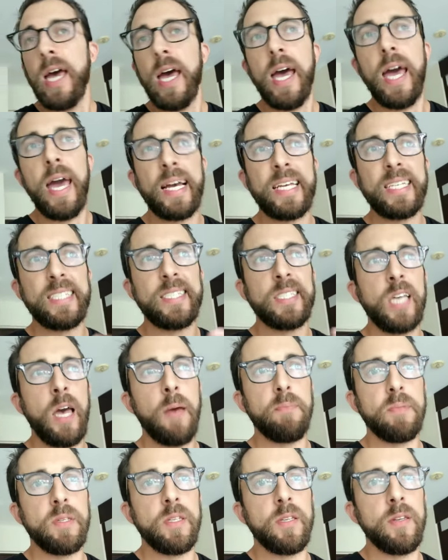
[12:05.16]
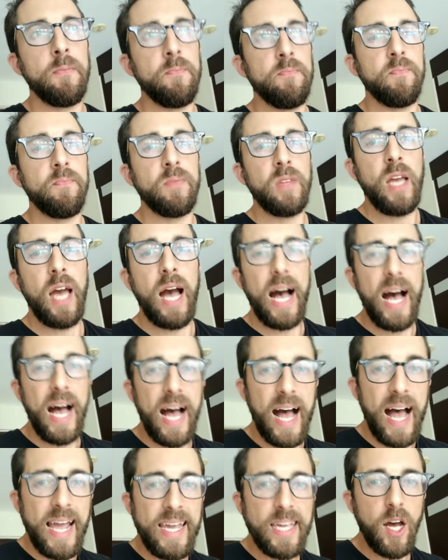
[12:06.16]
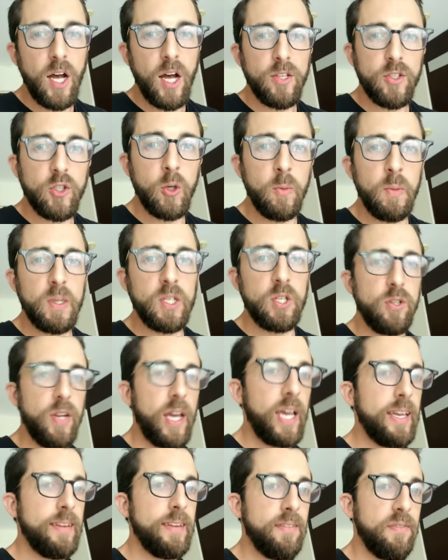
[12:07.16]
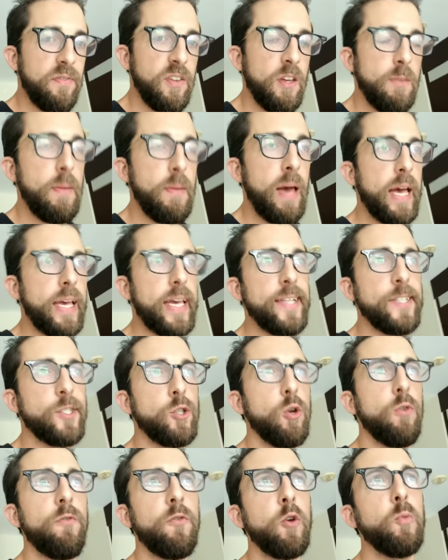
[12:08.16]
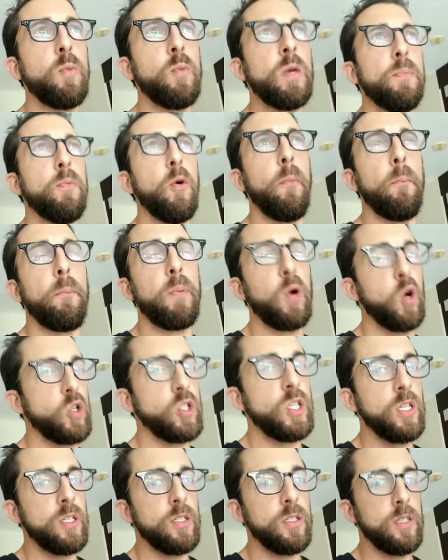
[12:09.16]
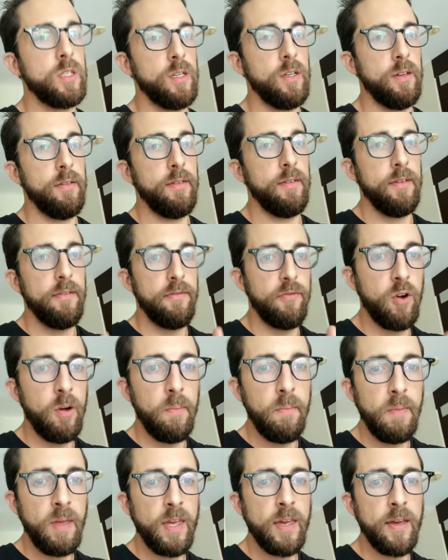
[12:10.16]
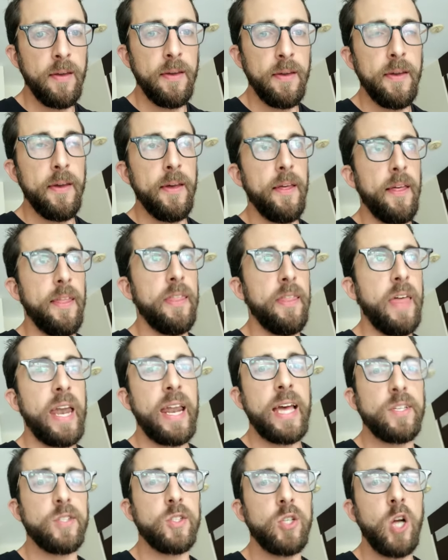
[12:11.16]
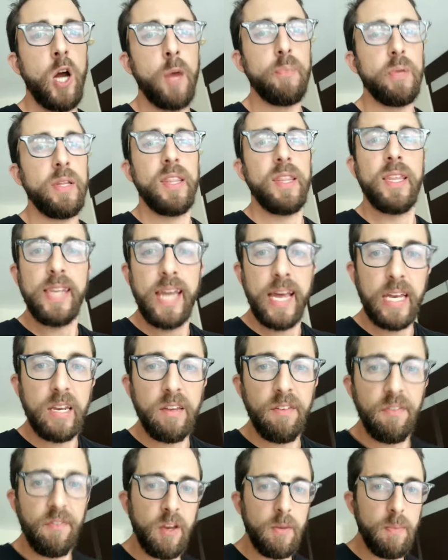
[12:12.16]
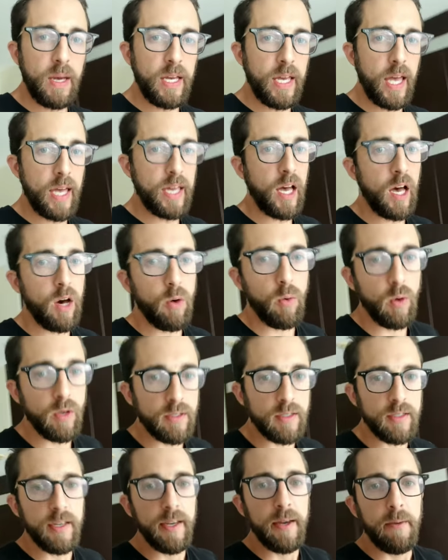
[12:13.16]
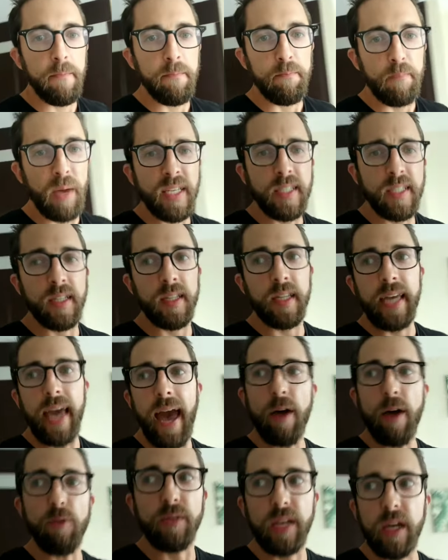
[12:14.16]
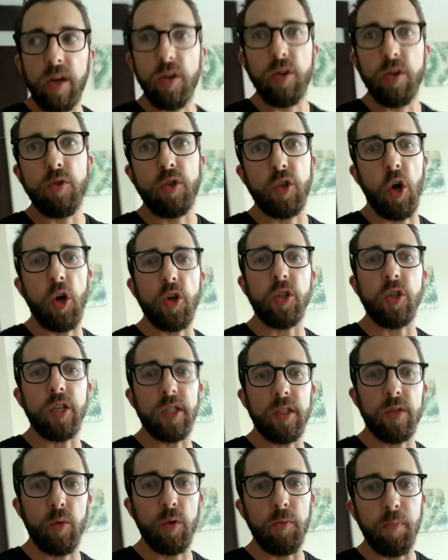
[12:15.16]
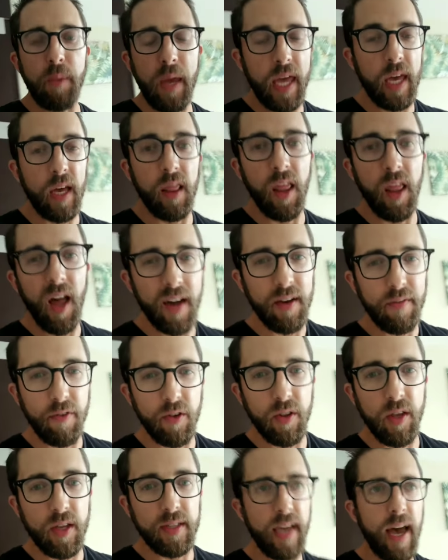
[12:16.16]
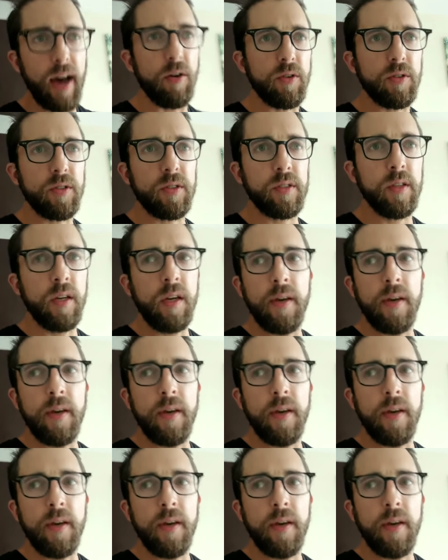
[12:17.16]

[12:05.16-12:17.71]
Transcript: except I got so much negative feedback and so few people purchased from me that I stopped it. The negative feedback I got was basically, how dare you charge us? We're paying a lot for this house.